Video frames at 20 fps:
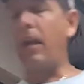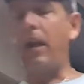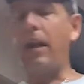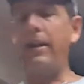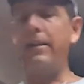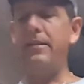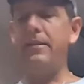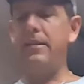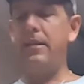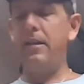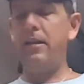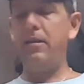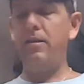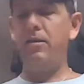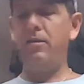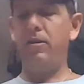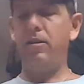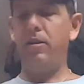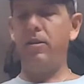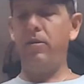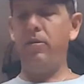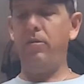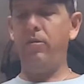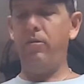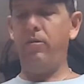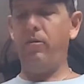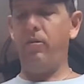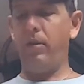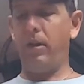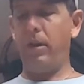I did
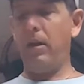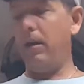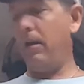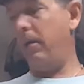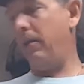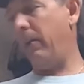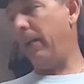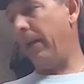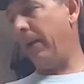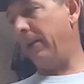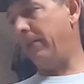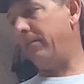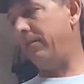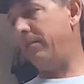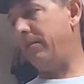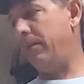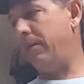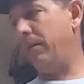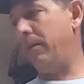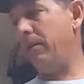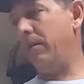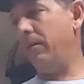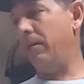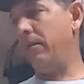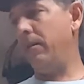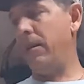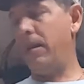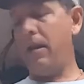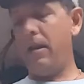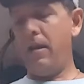use last
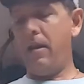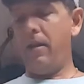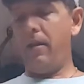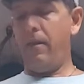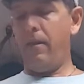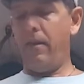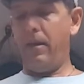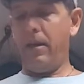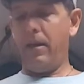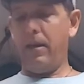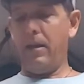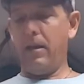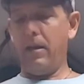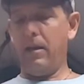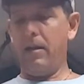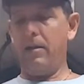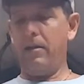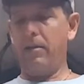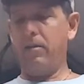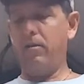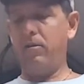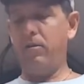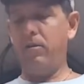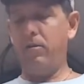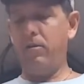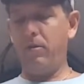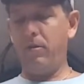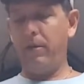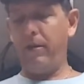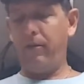year
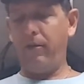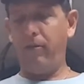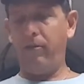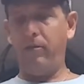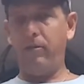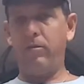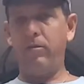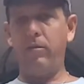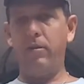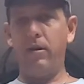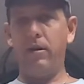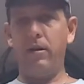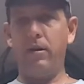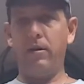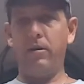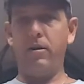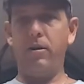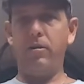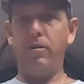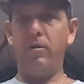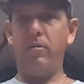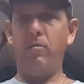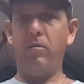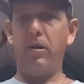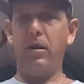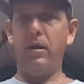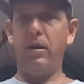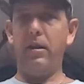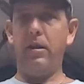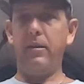KUIU
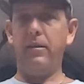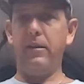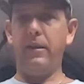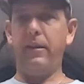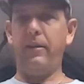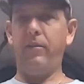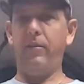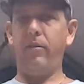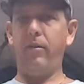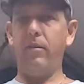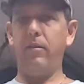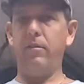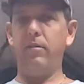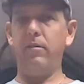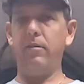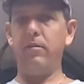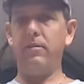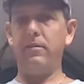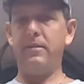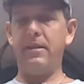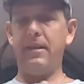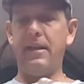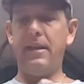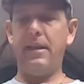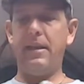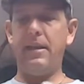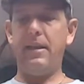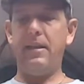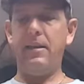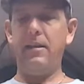product. It's their
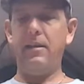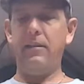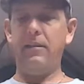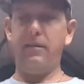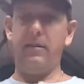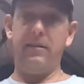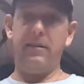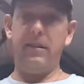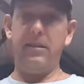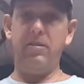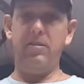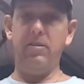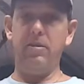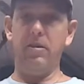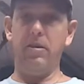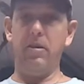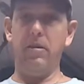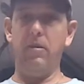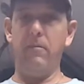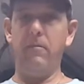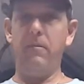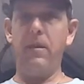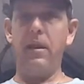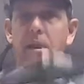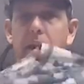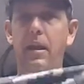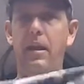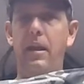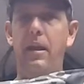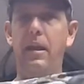tee, it's a t-shirt,
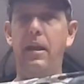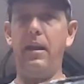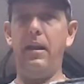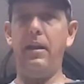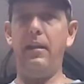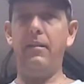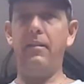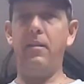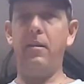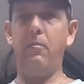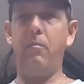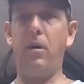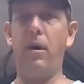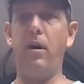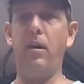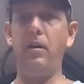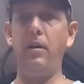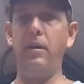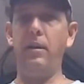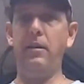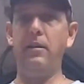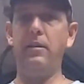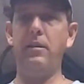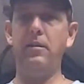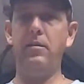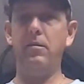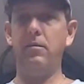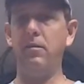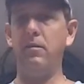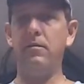and it's the poly
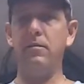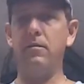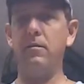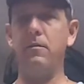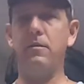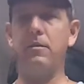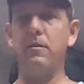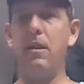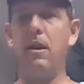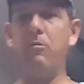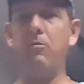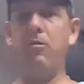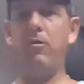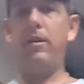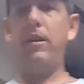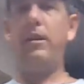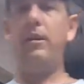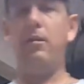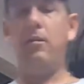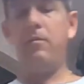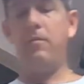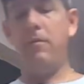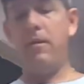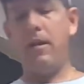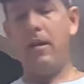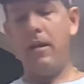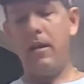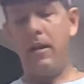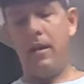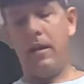t-shirt, so it's not merino.
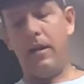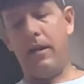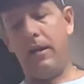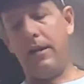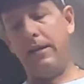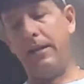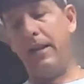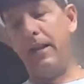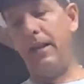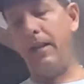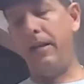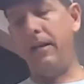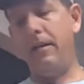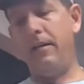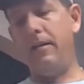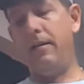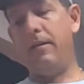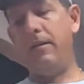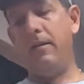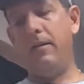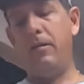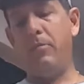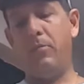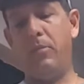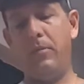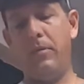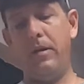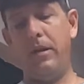Again, the